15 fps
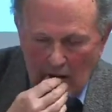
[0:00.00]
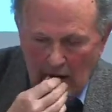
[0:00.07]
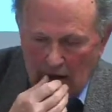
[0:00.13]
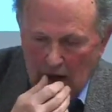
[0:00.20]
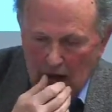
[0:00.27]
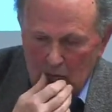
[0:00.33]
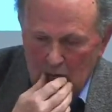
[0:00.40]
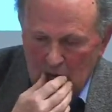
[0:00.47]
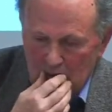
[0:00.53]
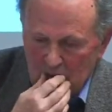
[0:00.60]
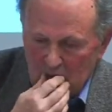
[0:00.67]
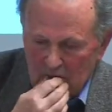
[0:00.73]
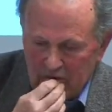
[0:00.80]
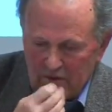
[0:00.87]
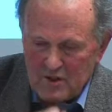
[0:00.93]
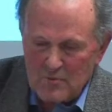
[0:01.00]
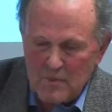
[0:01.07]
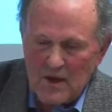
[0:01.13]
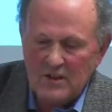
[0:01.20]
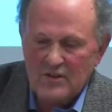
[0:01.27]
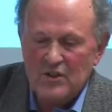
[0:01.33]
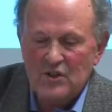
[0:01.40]
With
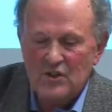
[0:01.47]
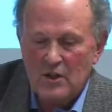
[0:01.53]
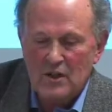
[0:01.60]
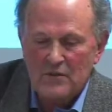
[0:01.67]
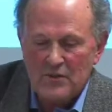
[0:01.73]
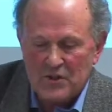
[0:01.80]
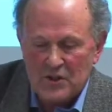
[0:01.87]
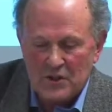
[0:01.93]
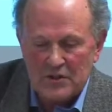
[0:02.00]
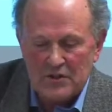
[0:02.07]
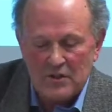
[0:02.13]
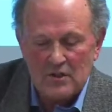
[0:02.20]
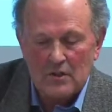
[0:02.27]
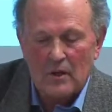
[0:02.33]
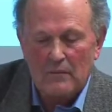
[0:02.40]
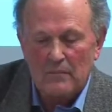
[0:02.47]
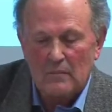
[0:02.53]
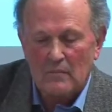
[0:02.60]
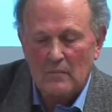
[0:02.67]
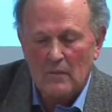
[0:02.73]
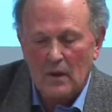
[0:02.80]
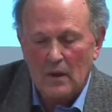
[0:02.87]
respect to services,
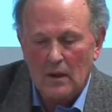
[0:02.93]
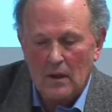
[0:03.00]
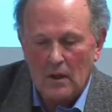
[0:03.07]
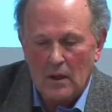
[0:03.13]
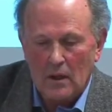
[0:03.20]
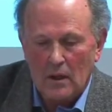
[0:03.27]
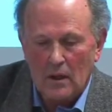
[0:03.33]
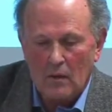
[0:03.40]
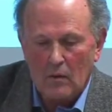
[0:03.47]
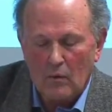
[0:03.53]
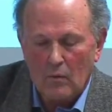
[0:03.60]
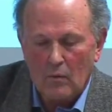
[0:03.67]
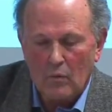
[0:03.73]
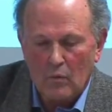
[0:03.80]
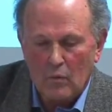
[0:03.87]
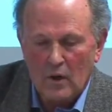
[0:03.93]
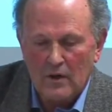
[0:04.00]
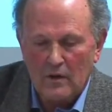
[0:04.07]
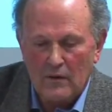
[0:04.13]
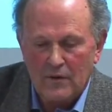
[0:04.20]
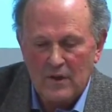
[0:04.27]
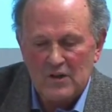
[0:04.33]
one
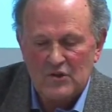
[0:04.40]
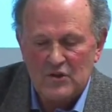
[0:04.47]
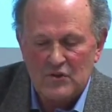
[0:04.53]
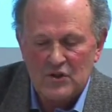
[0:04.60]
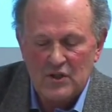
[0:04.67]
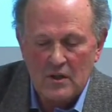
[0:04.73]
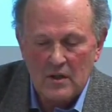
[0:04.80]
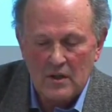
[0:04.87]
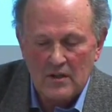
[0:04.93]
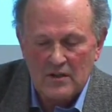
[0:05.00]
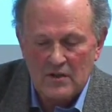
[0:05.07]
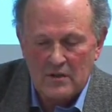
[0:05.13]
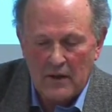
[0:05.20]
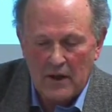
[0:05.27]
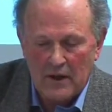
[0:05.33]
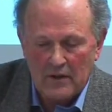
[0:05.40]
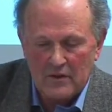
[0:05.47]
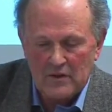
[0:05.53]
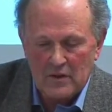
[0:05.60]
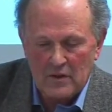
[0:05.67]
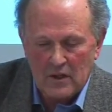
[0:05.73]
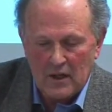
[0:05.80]
of the things you see is
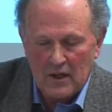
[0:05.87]
that